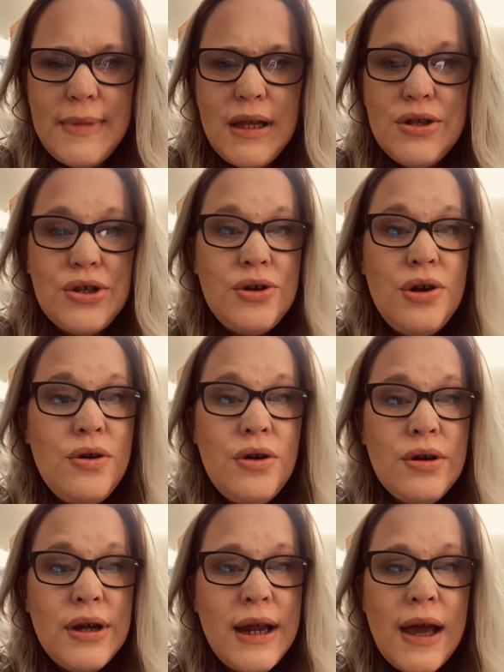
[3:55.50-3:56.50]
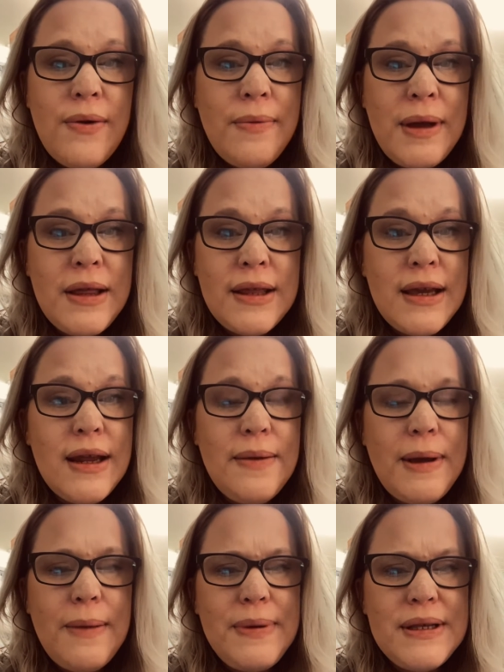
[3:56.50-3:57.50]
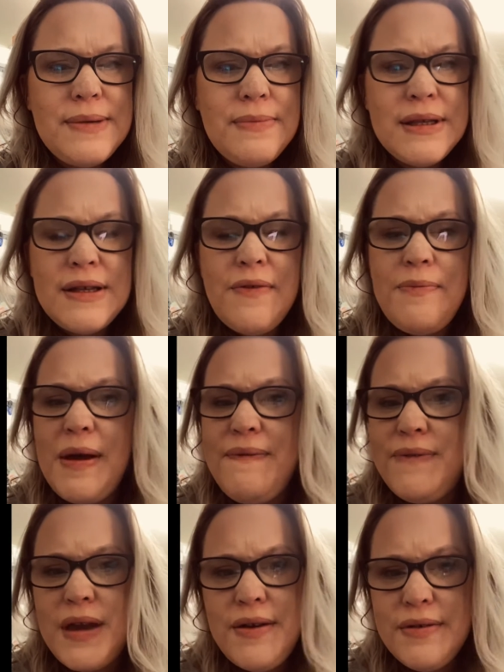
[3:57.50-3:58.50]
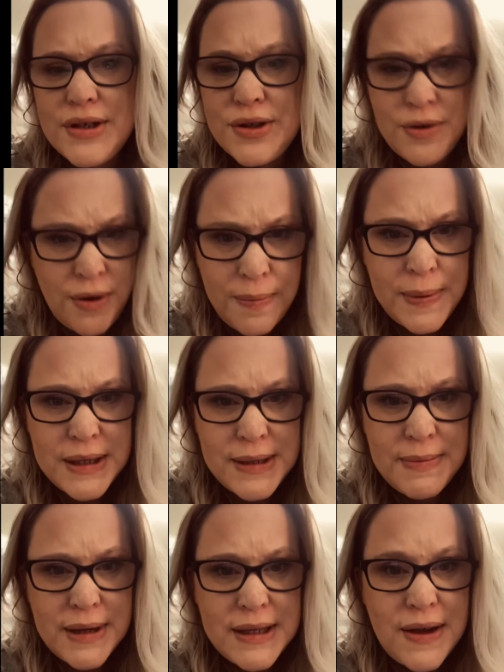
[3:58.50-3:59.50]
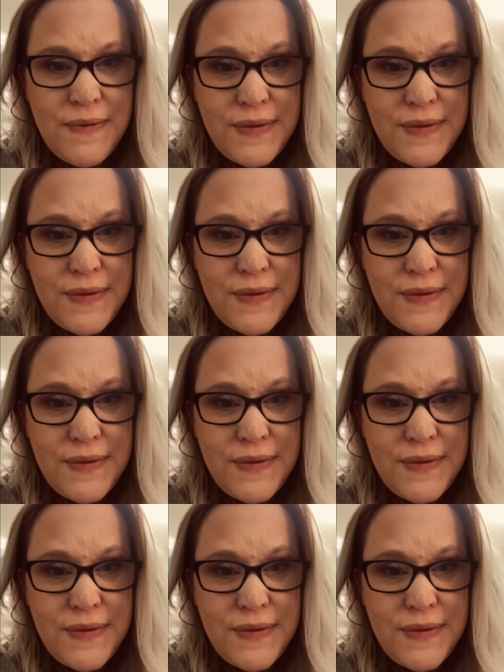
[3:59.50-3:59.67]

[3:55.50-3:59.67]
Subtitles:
So no longer now am I thinking about pissing myself. My fear is not pissing myself